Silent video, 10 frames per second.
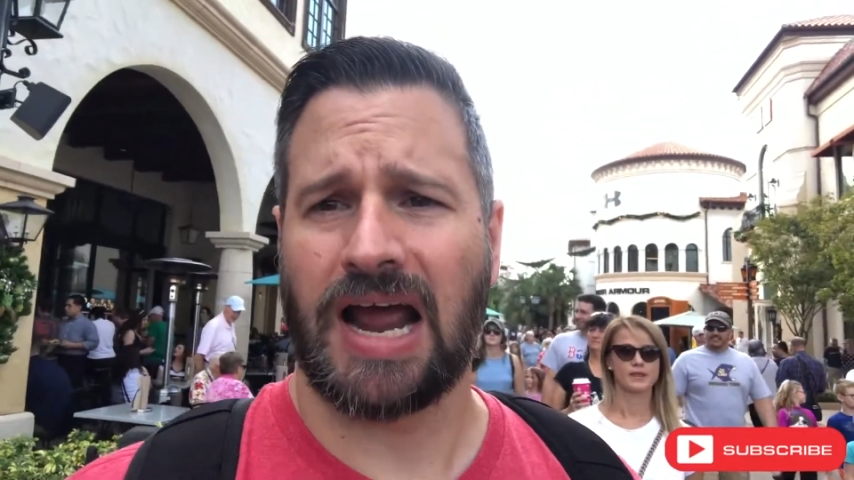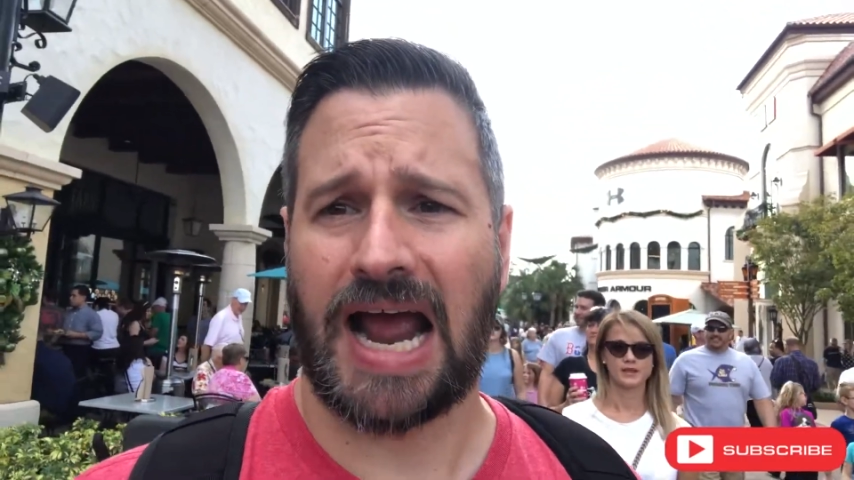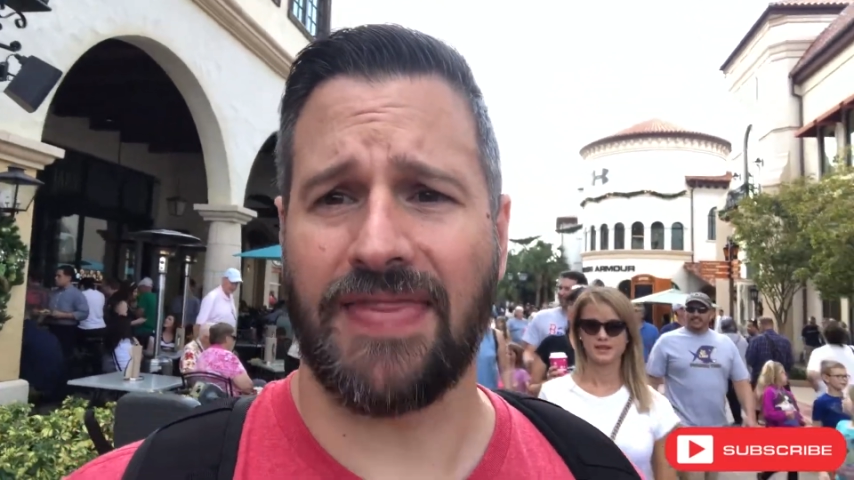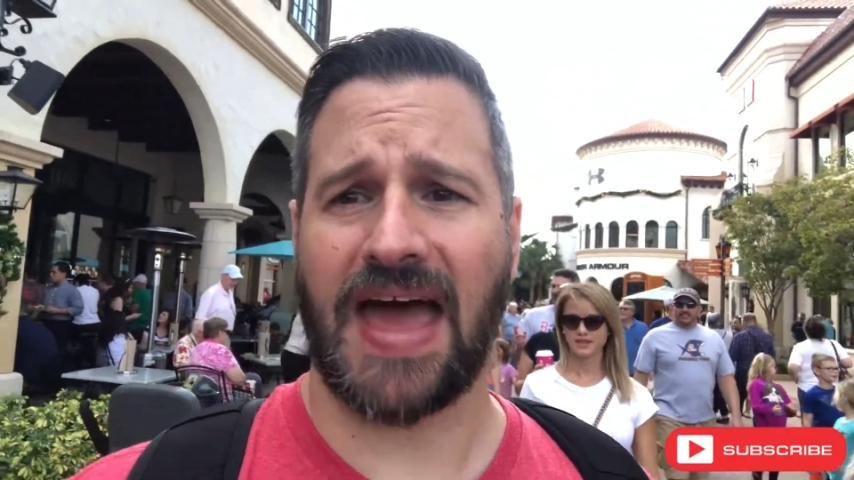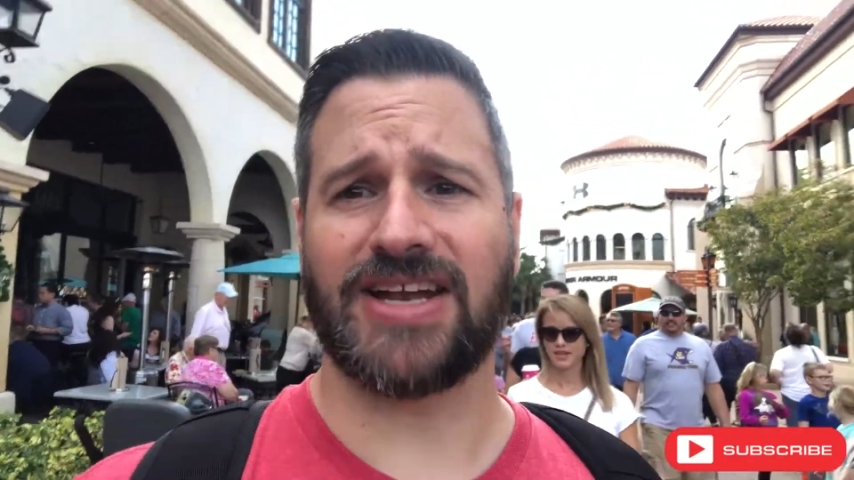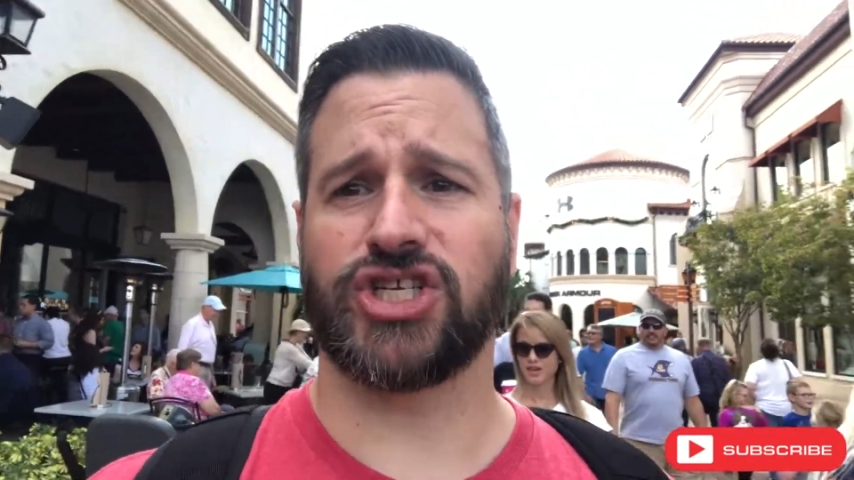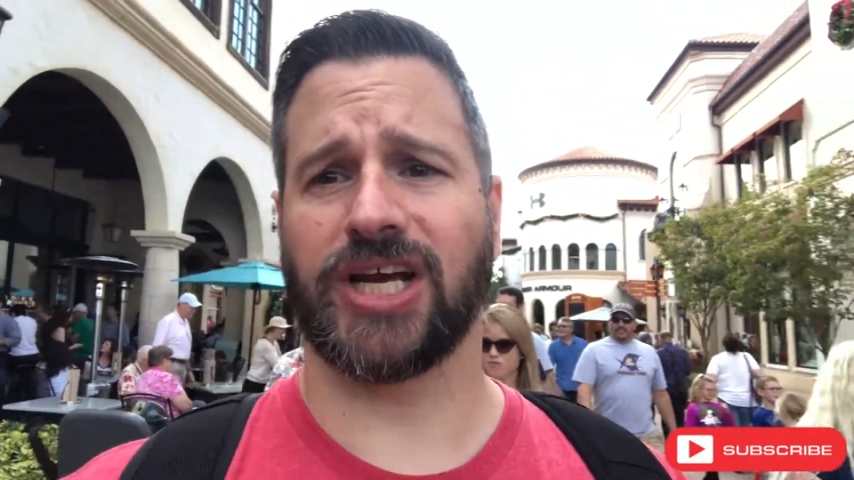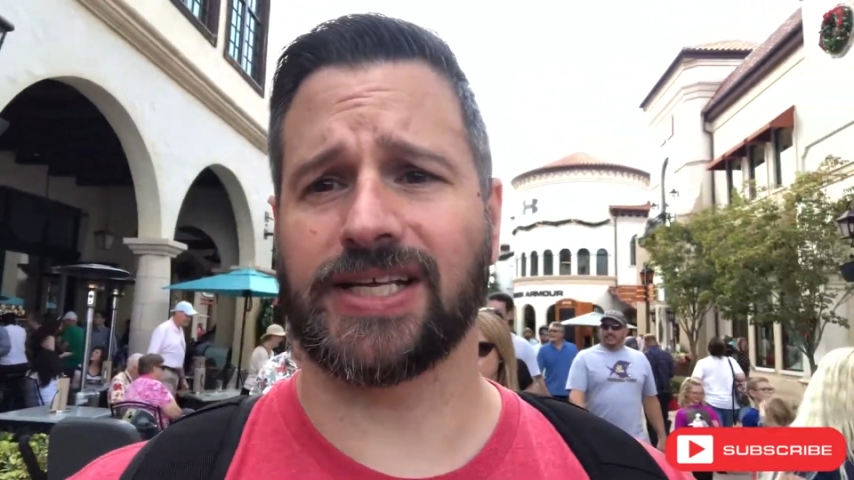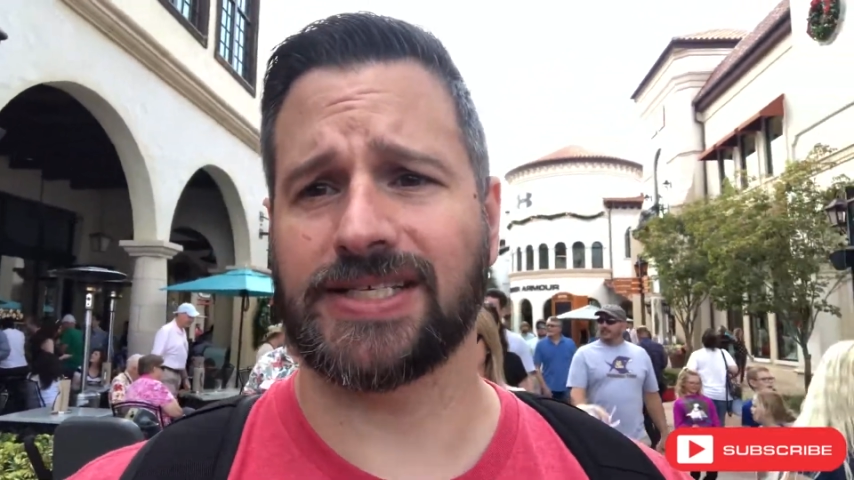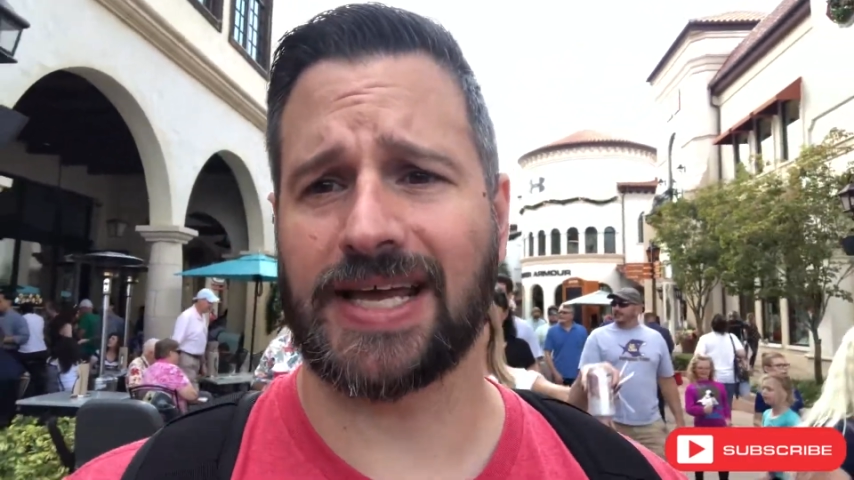and that
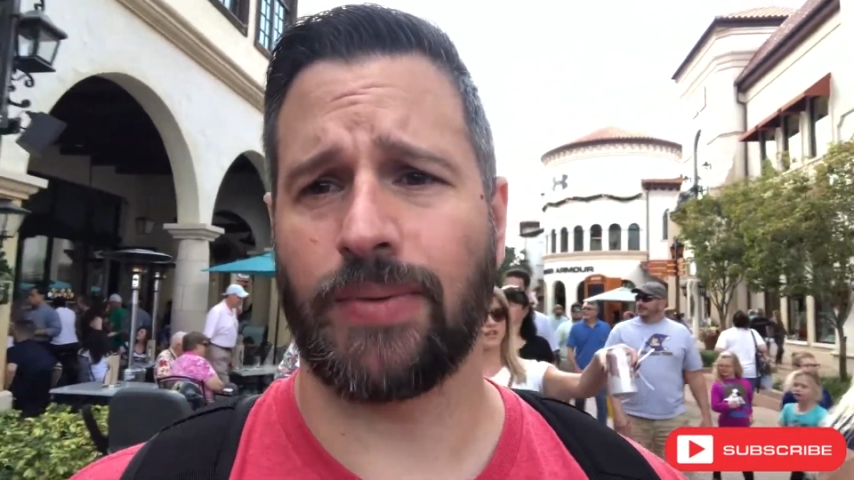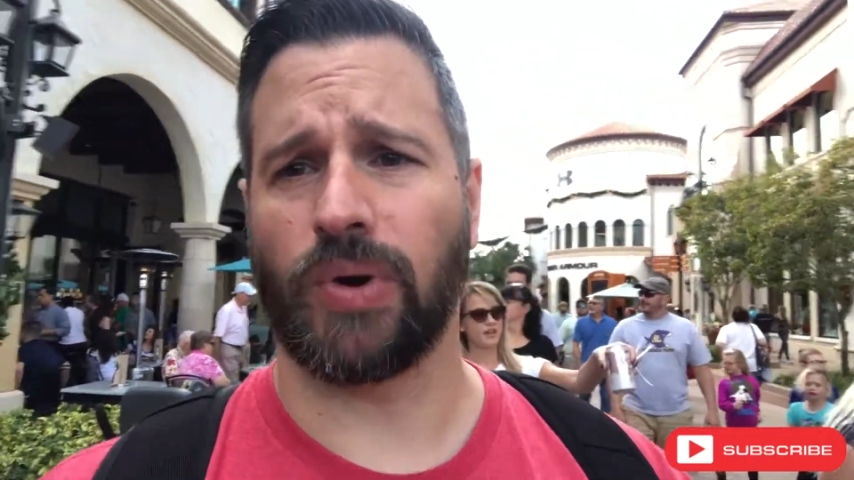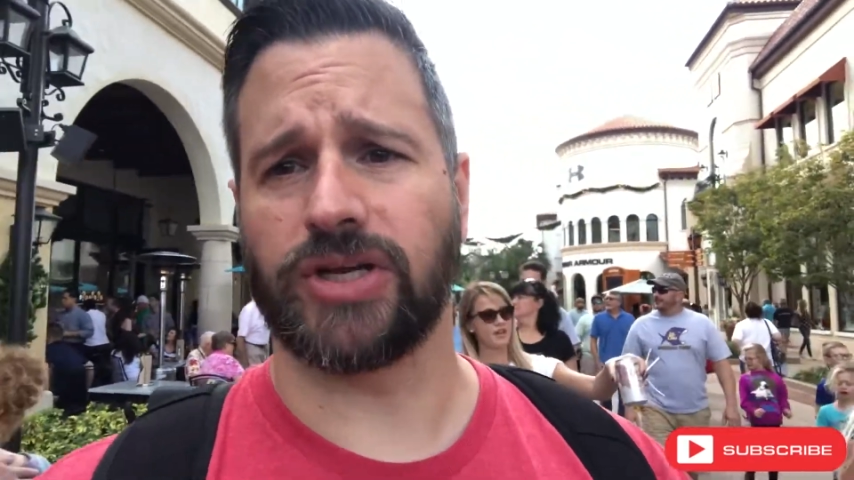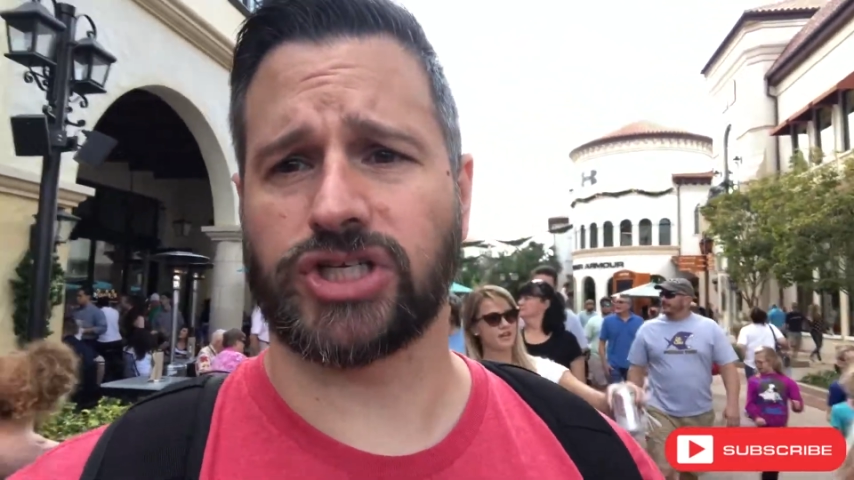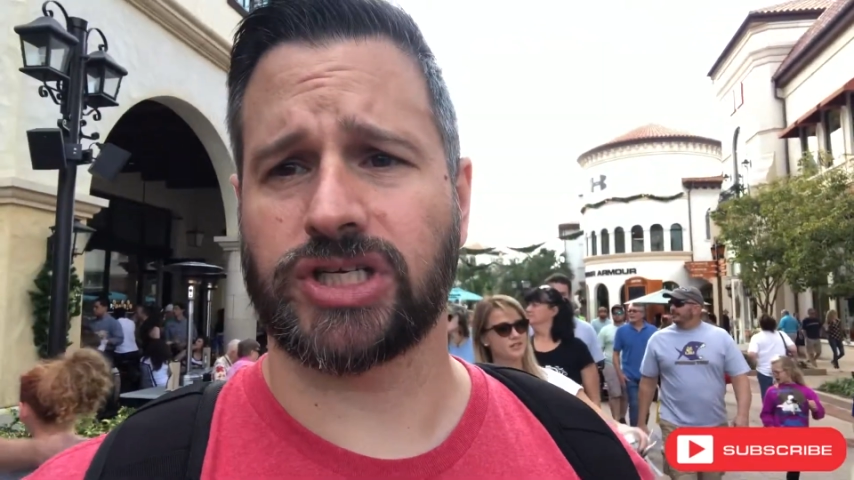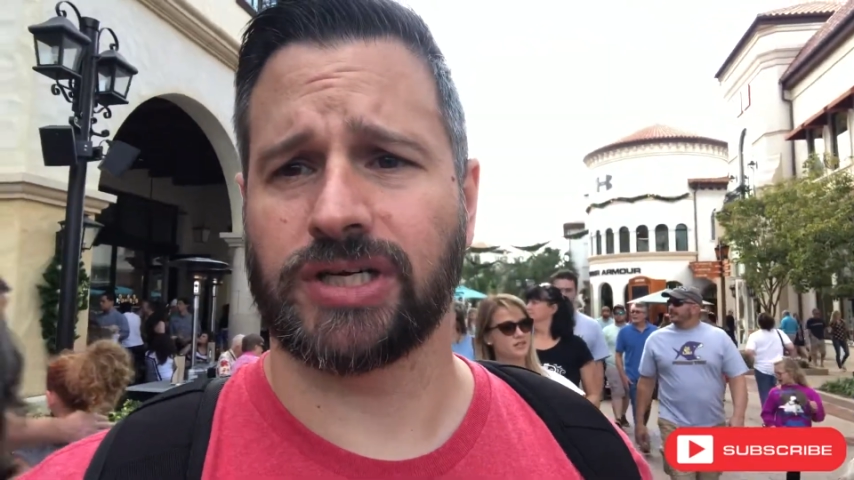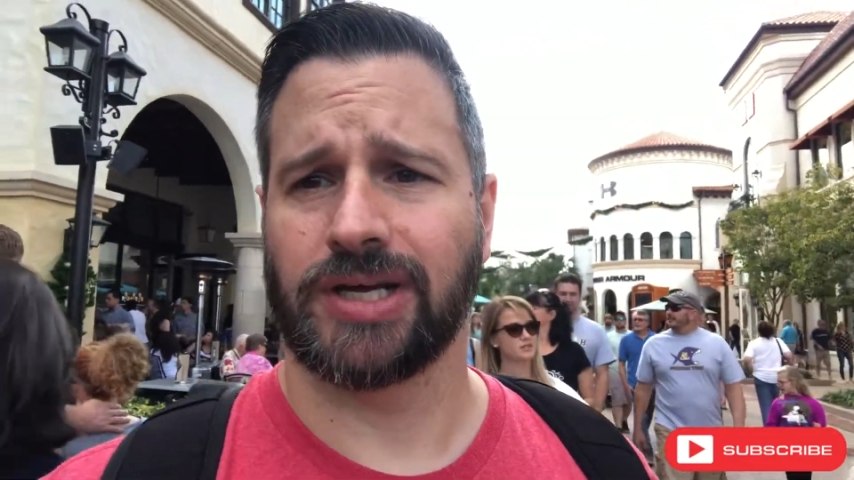chicken sandwich.